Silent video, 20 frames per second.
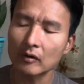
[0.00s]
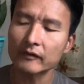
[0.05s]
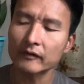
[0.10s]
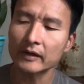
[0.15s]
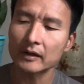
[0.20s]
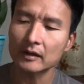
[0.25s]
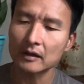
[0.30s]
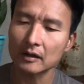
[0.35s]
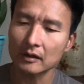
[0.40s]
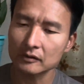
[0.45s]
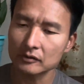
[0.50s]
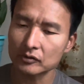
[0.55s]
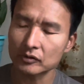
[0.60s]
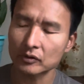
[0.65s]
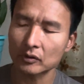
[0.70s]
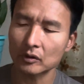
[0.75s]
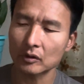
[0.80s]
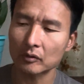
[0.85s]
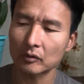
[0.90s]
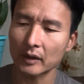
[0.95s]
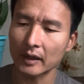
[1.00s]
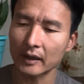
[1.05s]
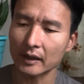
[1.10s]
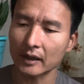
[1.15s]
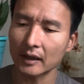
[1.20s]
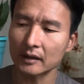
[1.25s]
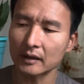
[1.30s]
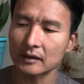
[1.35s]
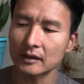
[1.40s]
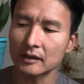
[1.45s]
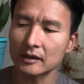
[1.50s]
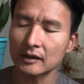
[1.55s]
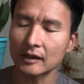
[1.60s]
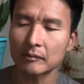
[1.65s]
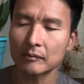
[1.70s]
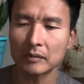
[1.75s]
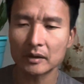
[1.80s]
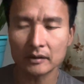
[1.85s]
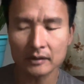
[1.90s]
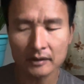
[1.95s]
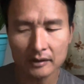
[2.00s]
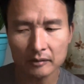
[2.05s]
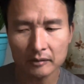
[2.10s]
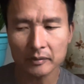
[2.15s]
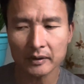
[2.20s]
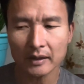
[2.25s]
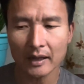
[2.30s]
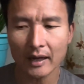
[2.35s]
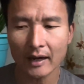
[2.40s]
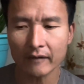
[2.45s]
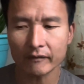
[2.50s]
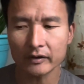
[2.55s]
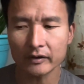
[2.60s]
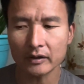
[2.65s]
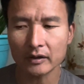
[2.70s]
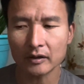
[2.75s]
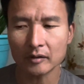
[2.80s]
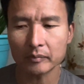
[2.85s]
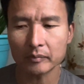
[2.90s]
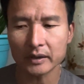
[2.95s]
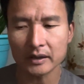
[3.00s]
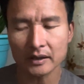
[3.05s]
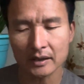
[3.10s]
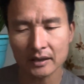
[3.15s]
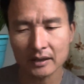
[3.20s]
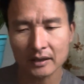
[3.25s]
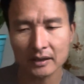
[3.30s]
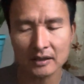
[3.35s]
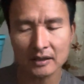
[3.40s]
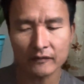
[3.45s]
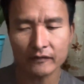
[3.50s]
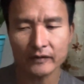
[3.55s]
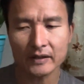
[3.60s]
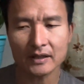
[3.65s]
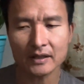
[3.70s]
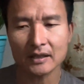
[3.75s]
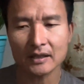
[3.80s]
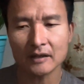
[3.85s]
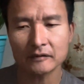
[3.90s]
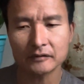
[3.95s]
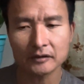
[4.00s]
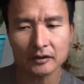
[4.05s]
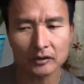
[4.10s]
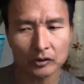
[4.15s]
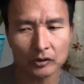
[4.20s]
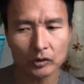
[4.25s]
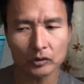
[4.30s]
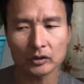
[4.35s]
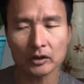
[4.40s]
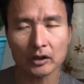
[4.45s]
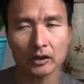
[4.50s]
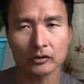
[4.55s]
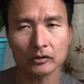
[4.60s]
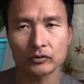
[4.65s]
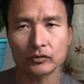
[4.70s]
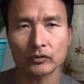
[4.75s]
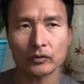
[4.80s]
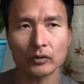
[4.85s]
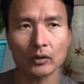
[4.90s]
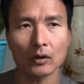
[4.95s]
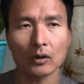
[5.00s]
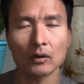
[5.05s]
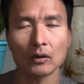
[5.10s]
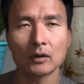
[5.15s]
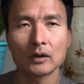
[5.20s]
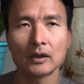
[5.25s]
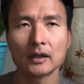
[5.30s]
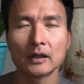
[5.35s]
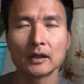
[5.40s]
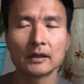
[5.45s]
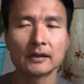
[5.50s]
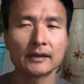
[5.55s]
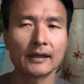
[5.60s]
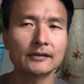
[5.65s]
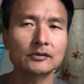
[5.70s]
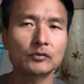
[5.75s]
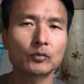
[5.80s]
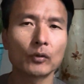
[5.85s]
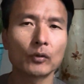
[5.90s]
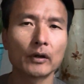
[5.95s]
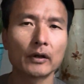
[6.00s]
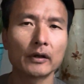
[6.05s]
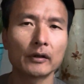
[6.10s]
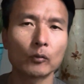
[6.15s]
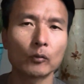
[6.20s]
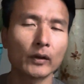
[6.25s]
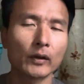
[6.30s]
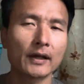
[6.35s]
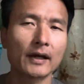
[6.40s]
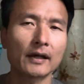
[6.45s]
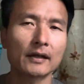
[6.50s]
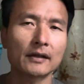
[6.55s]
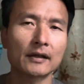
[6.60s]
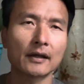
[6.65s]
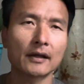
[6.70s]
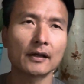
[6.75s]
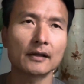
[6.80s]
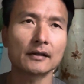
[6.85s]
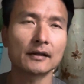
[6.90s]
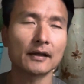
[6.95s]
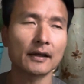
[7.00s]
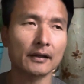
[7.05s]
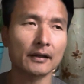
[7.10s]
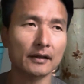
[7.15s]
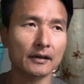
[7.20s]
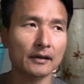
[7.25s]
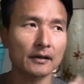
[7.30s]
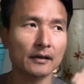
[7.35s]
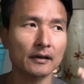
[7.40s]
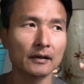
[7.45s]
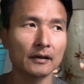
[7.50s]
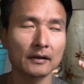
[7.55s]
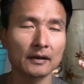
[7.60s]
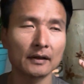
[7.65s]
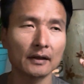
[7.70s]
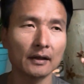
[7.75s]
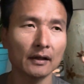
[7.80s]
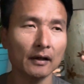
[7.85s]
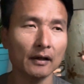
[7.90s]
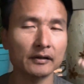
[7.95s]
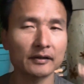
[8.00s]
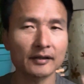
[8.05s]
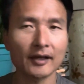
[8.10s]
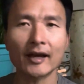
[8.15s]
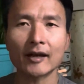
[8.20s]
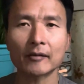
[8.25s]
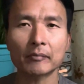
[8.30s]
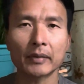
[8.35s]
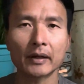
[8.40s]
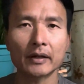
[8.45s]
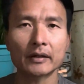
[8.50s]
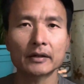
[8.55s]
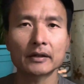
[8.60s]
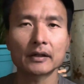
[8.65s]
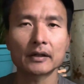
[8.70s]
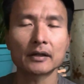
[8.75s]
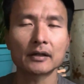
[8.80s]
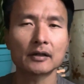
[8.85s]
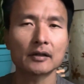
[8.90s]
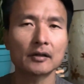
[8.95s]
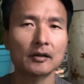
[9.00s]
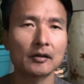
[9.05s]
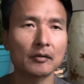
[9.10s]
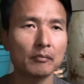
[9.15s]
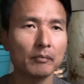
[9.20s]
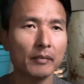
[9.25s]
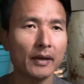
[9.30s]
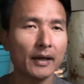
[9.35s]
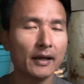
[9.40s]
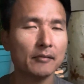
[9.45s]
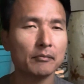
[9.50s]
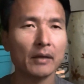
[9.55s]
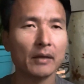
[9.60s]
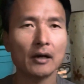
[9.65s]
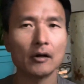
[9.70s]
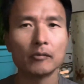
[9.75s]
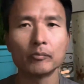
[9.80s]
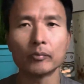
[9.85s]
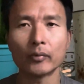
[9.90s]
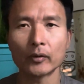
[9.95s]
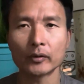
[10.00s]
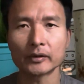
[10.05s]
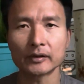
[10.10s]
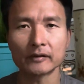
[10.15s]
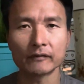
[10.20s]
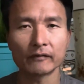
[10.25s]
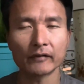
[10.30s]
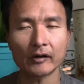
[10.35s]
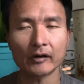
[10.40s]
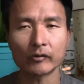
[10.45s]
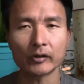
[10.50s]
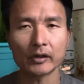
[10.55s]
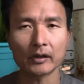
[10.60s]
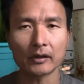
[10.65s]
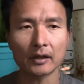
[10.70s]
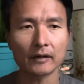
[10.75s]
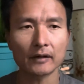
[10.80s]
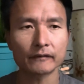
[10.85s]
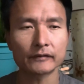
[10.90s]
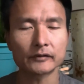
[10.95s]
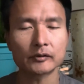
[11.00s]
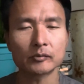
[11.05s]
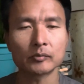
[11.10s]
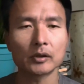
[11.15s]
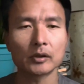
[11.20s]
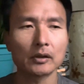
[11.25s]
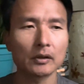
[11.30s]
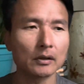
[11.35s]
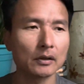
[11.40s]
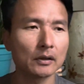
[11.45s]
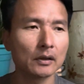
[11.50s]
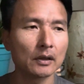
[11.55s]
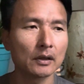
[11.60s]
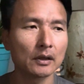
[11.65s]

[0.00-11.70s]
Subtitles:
control racket. It can be a little bit heavier, but if it gives a good control, that's when I can like attack better, make my opponent very uncomfortable